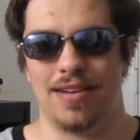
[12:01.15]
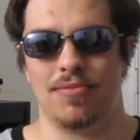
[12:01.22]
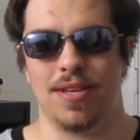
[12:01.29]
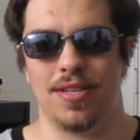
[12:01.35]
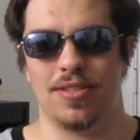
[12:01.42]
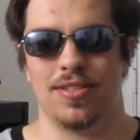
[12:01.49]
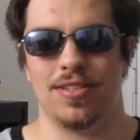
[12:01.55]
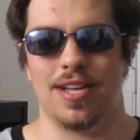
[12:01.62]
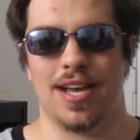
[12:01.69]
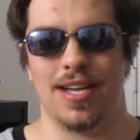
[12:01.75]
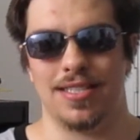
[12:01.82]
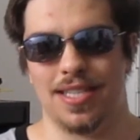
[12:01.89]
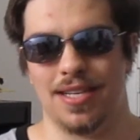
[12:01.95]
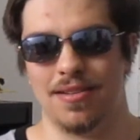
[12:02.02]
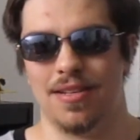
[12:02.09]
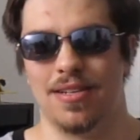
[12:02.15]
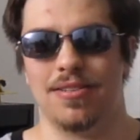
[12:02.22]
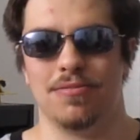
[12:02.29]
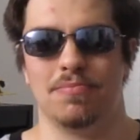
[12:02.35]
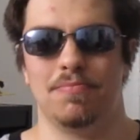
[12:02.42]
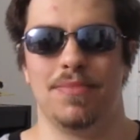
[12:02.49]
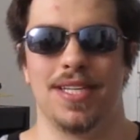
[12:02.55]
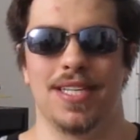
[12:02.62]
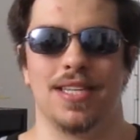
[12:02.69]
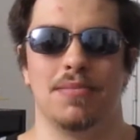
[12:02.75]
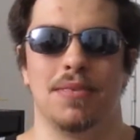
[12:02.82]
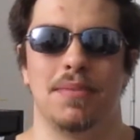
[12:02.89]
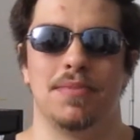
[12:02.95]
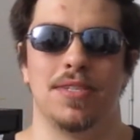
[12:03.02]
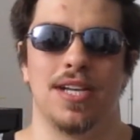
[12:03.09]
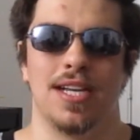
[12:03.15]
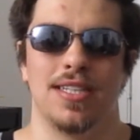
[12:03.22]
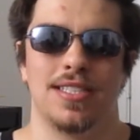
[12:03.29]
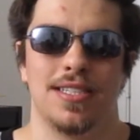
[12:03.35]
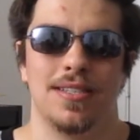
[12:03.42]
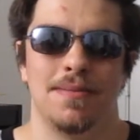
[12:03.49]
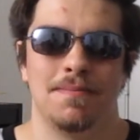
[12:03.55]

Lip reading: whether or not I'll pick them up or not.